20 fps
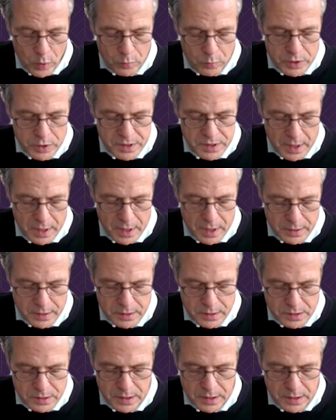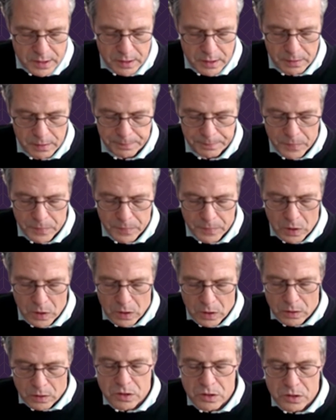when we signed this deal.
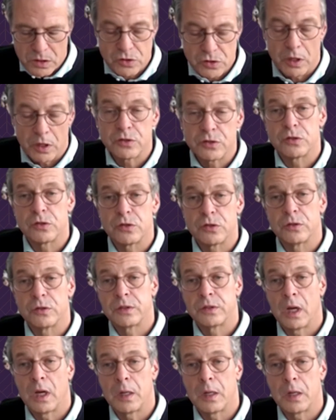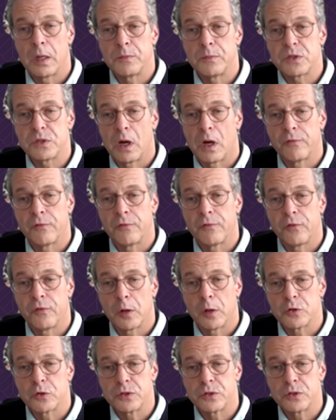These are uncertain times. Our
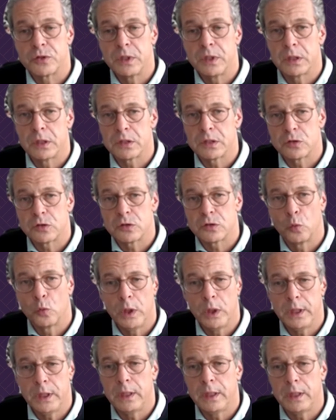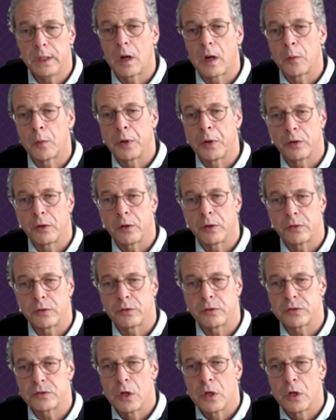farmers need us. We need our
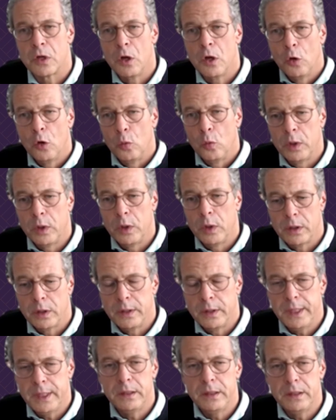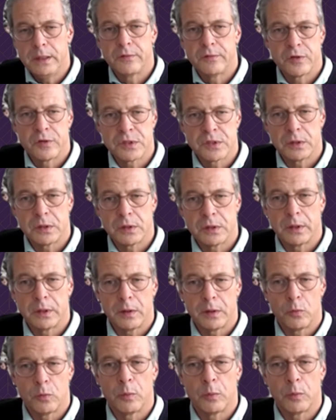partners. We need the
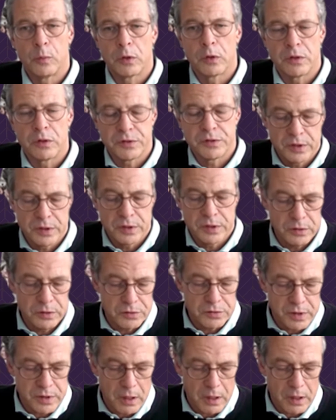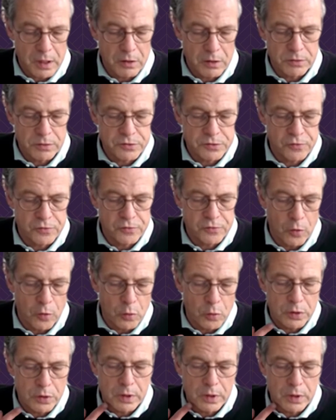facility. We will continue to carry this
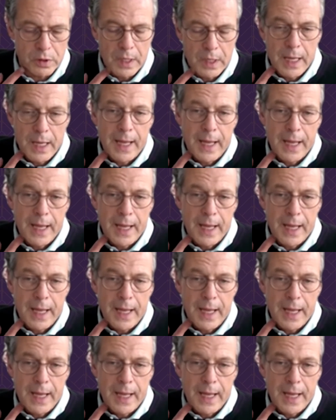forward,